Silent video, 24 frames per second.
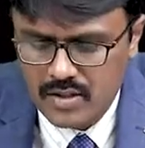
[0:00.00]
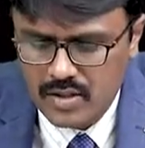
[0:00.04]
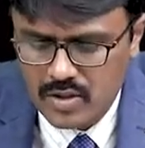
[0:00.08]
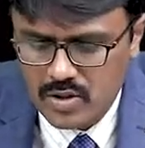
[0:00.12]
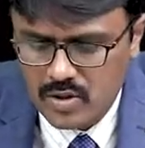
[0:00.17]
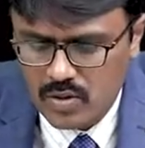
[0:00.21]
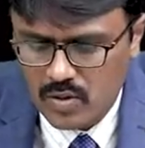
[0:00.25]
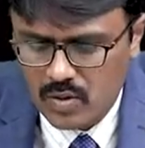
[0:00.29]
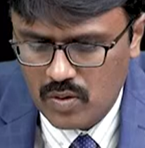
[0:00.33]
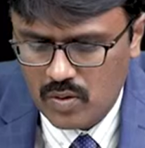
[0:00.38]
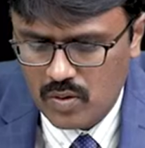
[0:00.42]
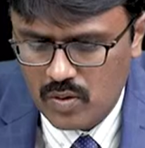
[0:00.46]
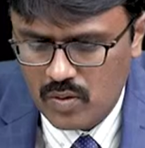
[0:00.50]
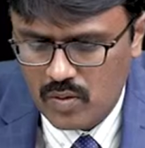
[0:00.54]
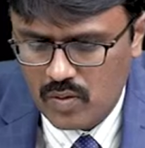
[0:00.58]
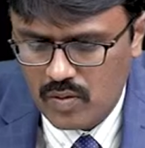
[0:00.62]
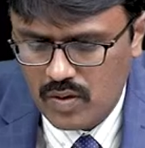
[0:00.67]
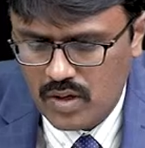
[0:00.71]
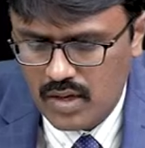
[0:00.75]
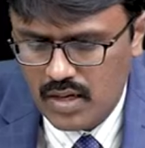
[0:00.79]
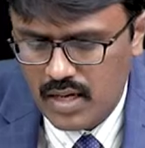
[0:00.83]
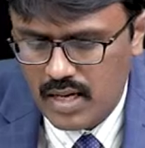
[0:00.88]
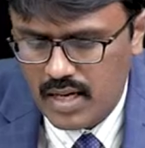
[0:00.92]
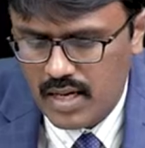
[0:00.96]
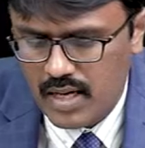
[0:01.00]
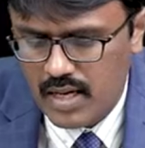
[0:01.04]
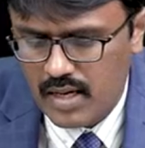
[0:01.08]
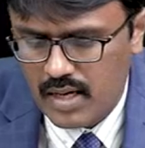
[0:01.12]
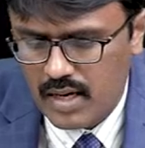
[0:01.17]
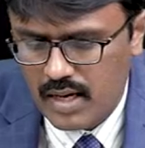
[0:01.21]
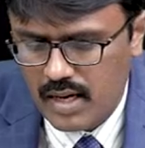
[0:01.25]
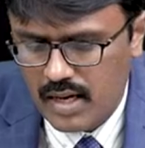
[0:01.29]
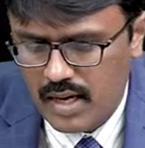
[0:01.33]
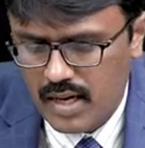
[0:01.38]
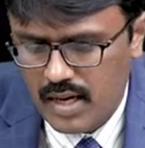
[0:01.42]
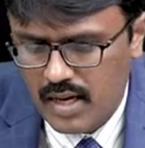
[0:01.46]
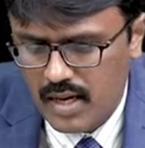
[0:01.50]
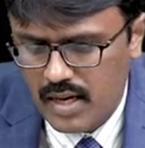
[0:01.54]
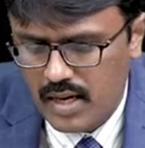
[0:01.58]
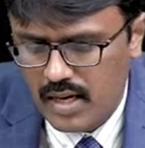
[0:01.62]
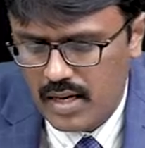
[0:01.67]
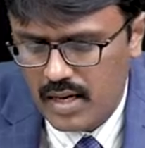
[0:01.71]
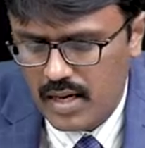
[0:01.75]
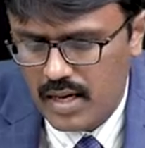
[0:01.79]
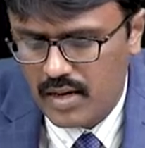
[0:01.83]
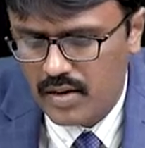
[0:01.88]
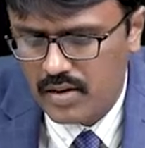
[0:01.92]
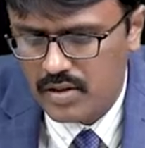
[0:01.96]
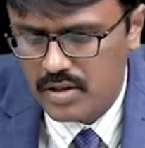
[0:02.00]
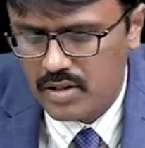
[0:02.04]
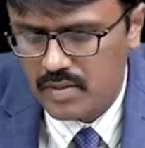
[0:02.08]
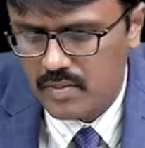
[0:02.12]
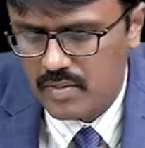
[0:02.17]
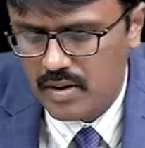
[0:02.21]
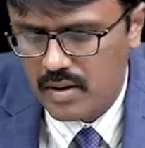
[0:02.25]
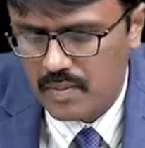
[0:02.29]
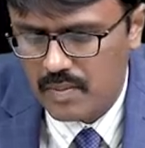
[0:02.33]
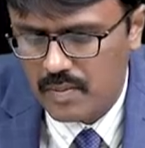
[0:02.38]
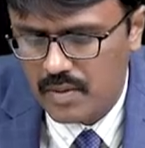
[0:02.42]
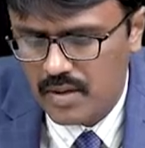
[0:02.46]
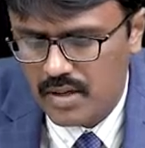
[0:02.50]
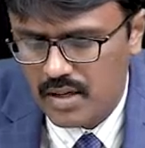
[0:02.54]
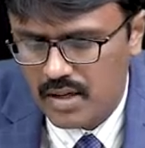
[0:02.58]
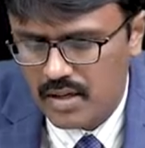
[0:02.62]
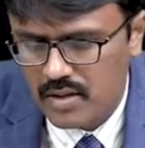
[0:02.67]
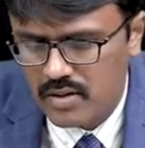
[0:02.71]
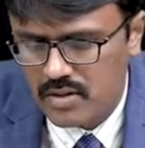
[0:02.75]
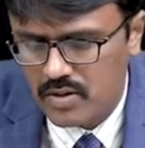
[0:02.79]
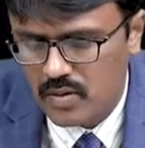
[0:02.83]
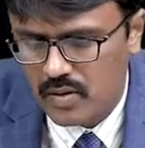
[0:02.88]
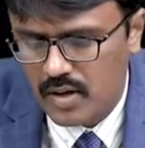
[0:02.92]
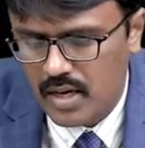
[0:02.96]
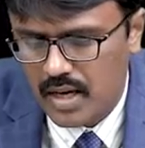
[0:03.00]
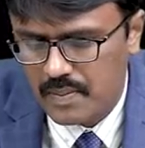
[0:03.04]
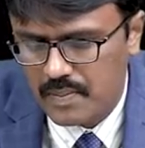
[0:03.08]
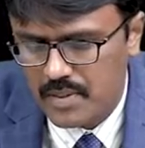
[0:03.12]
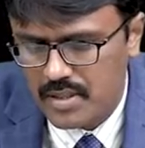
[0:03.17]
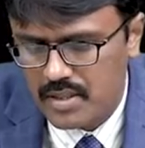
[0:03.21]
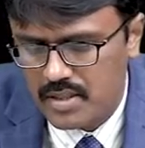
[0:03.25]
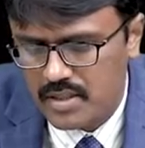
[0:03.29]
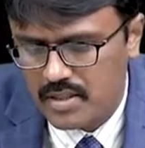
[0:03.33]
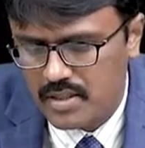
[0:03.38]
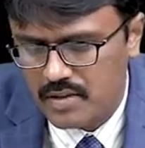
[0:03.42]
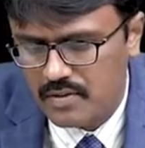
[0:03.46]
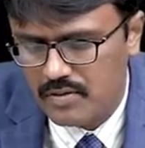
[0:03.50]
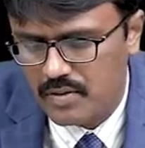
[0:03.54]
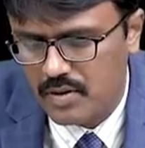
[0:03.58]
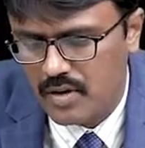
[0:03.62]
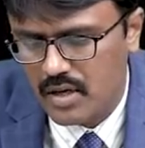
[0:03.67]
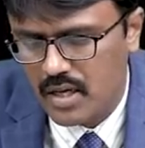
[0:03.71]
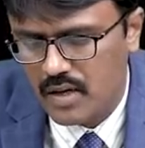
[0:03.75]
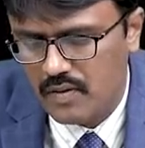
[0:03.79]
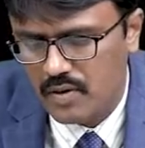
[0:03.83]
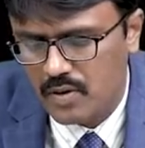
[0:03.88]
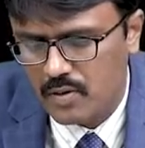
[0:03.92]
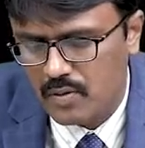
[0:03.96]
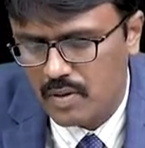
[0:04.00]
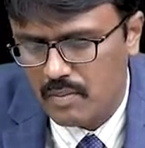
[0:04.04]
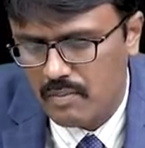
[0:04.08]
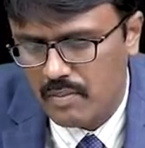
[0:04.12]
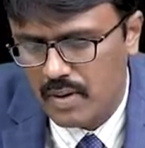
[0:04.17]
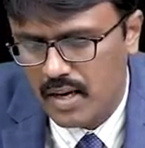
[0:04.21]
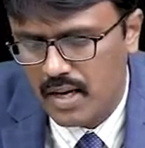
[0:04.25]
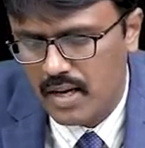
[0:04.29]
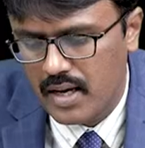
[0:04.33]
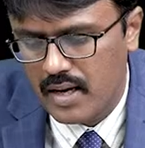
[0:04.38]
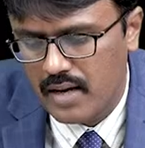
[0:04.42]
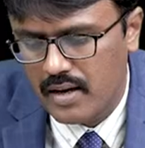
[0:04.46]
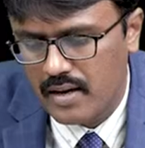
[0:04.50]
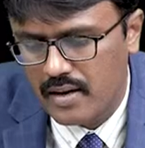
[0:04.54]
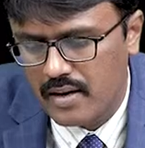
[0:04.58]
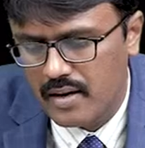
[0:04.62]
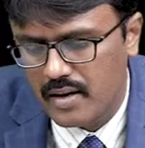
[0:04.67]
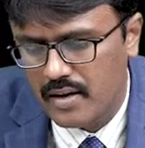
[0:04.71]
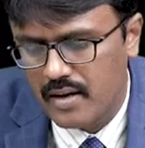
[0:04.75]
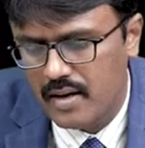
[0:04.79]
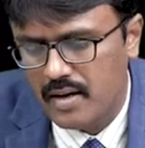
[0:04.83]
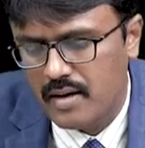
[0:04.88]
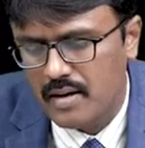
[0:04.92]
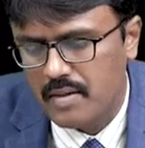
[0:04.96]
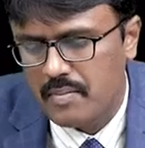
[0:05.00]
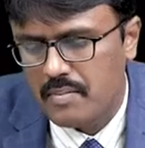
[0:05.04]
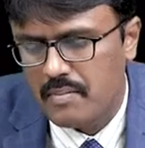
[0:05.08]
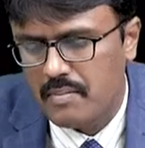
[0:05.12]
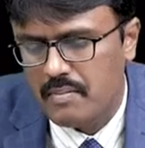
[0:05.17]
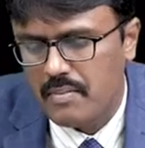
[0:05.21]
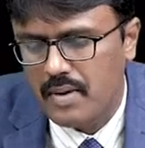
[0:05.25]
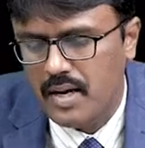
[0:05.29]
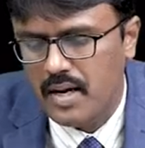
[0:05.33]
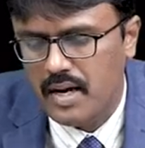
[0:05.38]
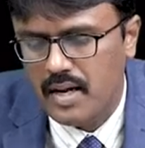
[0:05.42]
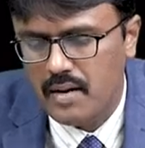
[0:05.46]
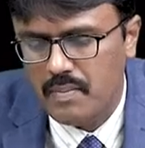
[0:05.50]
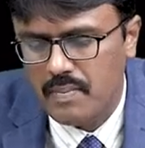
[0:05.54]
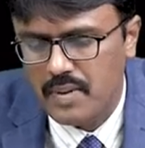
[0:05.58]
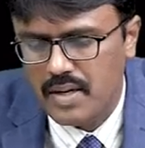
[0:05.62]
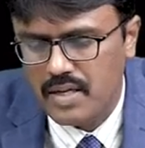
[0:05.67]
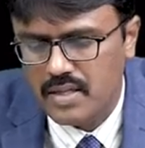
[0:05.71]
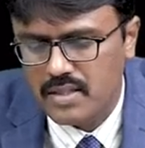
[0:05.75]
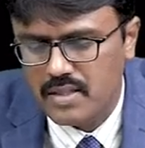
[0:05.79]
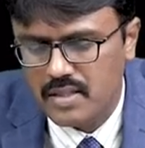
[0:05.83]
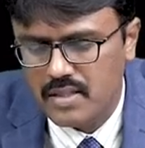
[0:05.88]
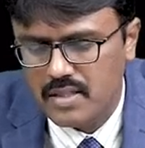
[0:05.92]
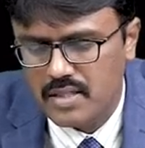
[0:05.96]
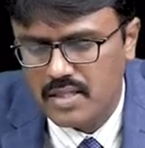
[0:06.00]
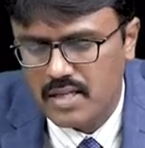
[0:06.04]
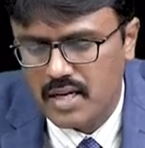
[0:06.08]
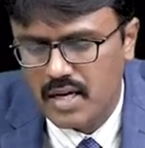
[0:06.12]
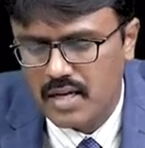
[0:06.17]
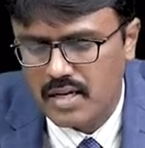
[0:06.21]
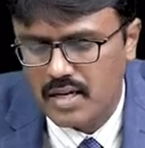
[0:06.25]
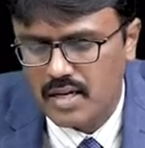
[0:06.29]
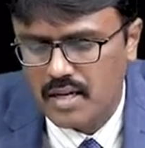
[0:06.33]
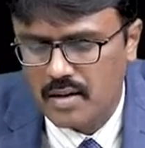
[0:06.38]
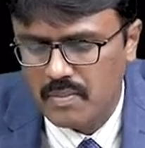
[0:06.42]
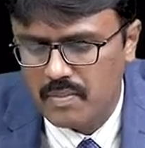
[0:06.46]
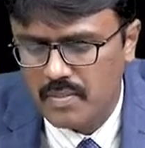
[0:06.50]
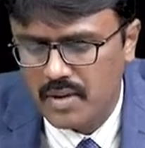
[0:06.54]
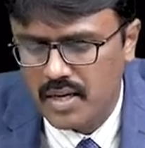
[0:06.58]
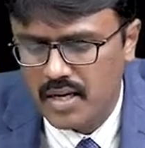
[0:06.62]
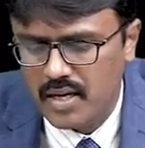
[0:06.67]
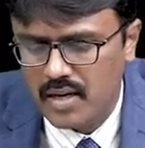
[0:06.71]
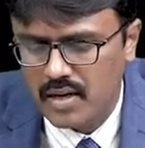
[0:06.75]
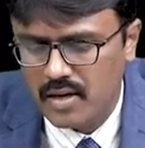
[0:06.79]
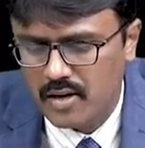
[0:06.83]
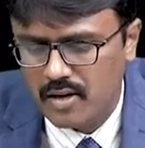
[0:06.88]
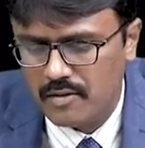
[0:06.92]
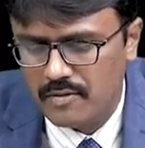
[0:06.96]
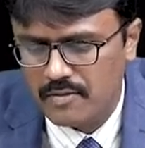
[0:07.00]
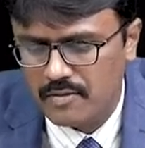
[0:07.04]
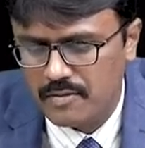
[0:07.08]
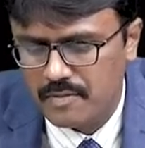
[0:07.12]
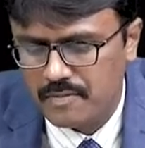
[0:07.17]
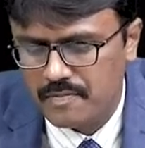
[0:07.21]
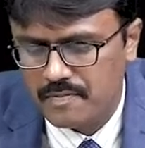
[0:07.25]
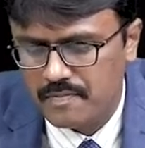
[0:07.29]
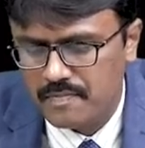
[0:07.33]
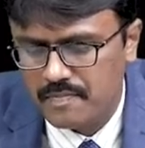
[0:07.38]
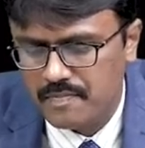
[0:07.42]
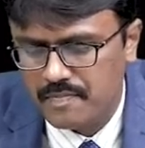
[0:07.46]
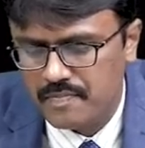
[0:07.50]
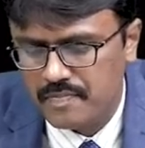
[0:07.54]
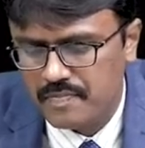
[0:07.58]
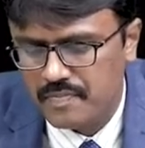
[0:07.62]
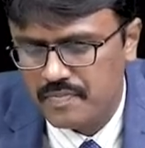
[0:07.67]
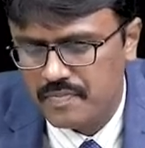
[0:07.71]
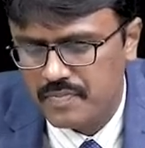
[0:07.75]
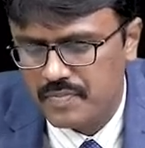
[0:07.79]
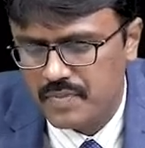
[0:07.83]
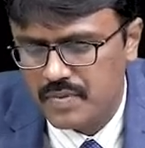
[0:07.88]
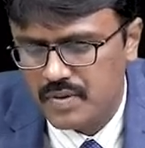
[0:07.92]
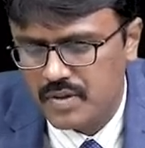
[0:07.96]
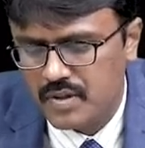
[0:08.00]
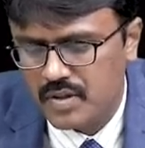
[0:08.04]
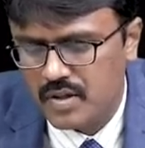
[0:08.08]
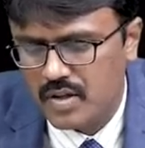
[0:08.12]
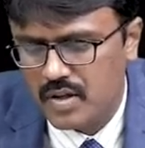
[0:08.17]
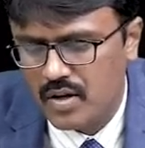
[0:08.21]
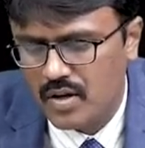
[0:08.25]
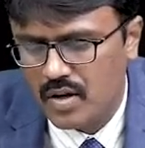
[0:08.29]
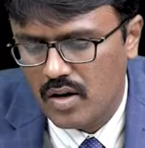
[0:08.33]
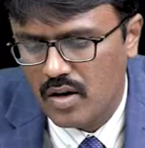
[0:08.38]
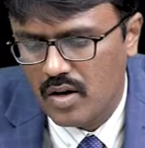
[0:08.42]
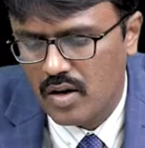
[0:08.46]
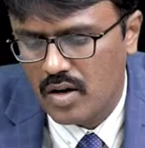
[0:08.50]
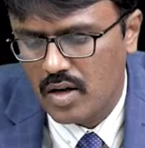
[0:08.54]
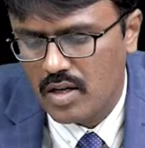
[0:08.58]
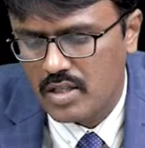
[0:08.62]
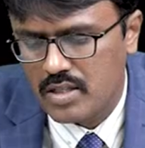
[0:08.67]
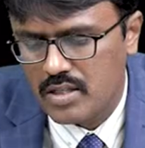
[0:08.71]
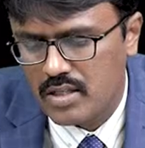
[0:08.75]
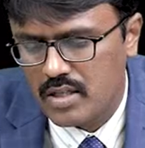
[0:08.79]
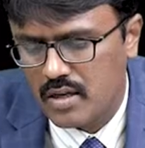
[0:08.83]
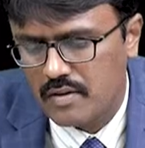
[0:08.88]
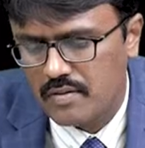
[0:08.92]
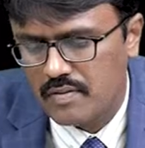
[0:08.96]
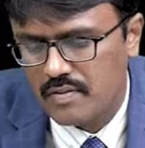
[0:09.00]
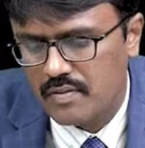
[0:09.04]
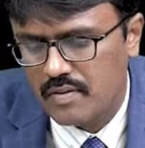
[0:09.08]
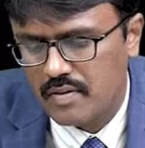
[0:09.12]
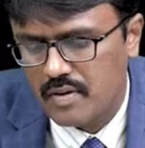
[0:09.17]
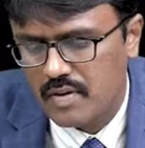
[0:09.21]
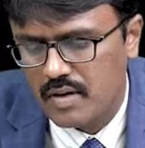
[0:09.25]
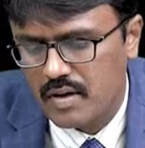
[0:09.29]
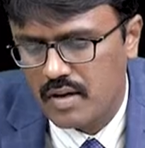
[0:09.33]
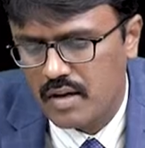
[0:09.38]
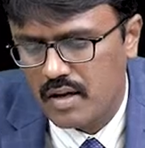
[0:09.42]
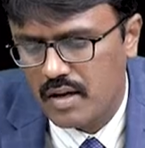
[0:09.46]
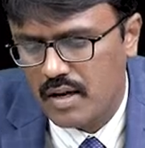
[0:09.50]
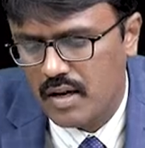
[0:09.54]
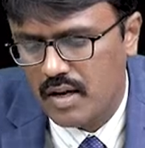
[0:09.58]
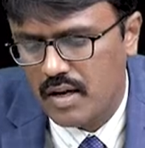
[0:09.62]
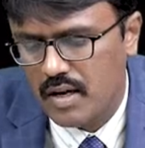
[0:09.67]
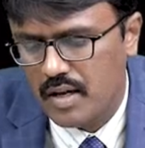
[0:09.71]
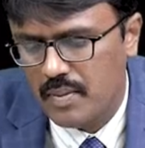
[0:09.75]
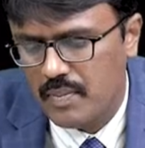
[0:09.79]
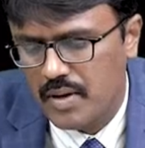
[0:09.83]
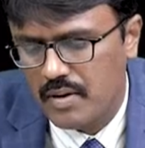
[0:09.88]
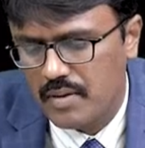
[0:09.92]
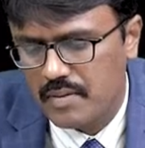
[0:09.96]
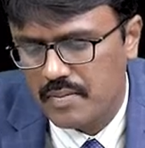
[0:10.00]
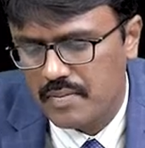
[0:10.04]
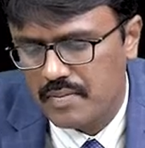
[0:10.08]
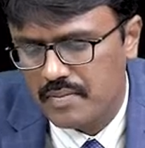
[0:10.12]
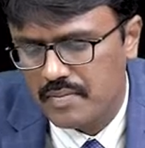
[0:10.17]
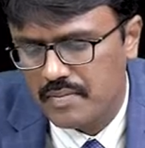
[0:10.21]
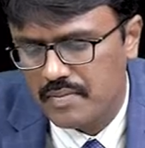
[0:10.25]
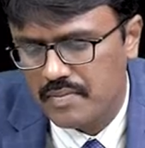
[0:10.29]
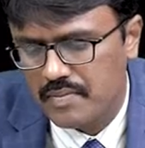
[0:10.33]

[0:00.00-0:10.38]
So it had anti-androgen property. So what happens if you give it to a male patient start complaining of loss of libido.